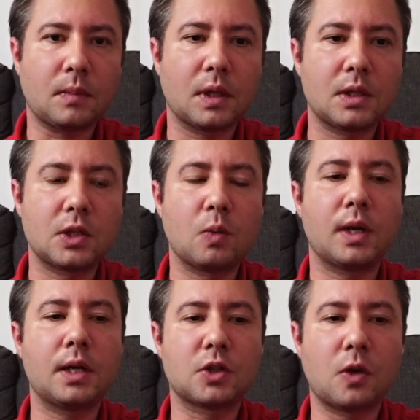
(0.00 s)
So when
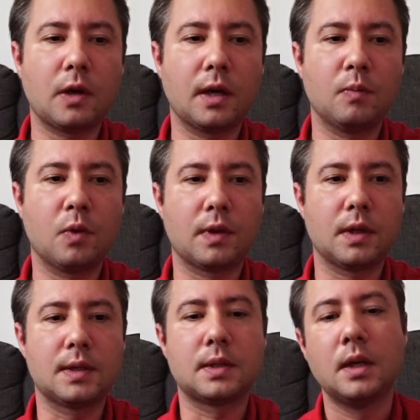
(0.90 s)
I saw him with
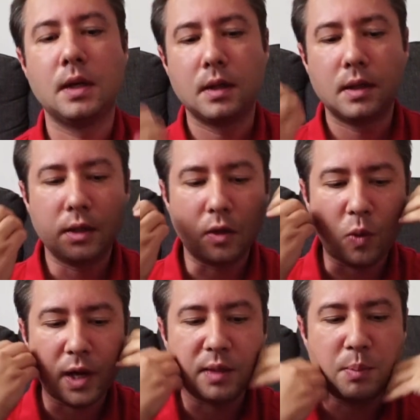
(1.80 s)
his, you know,
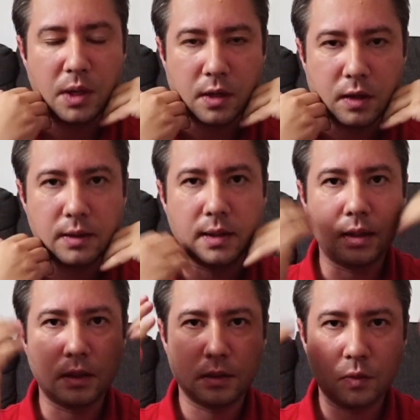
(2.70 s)
white beard
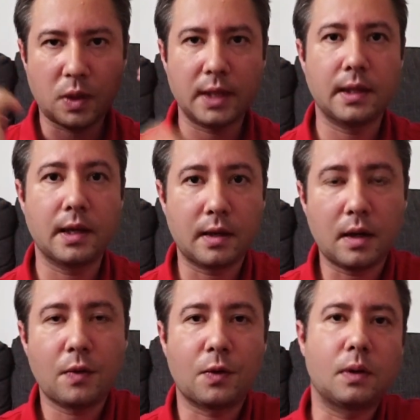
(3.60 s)
and white hair,
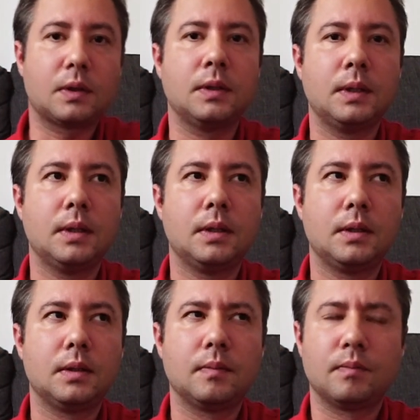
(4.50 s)
I thought,
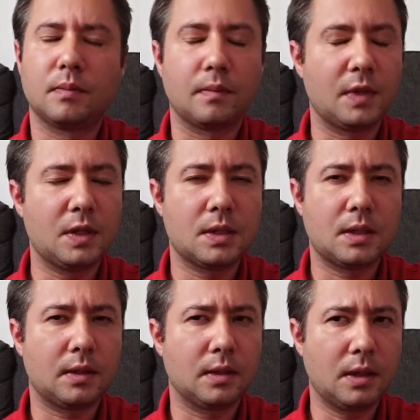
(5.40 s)
this is
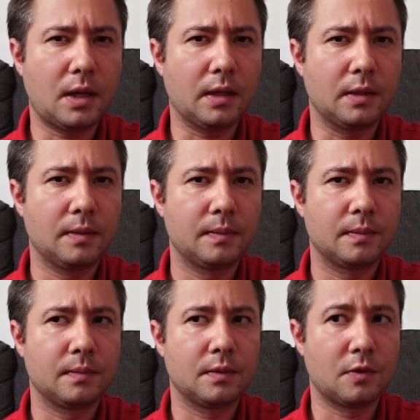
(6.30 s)
not the guide,
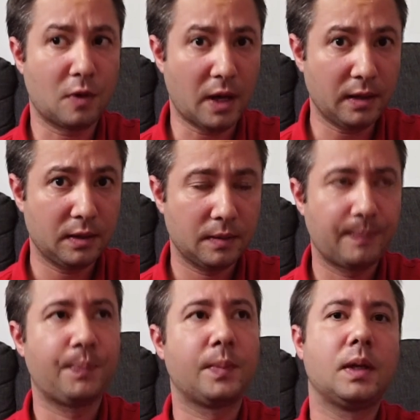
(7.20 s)
right?
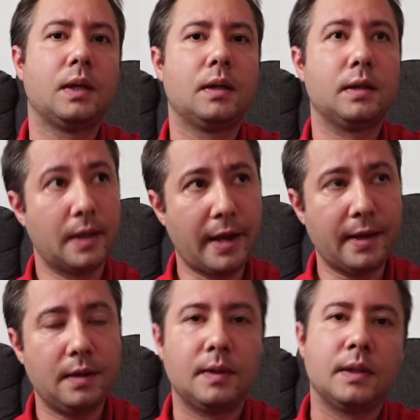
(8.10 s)

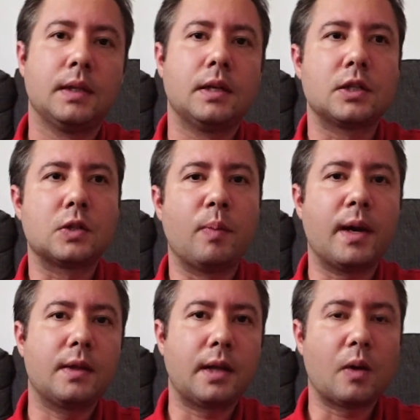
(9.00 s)
Then, so
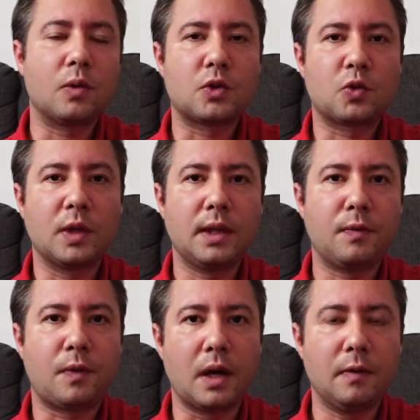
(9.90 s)
back then I was
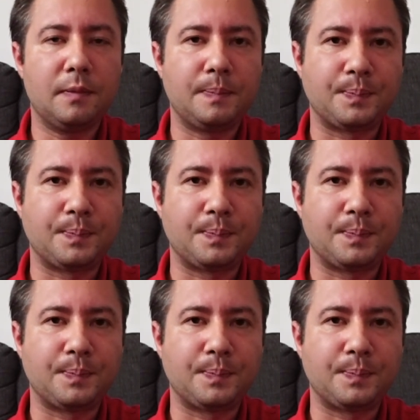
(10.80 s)
25.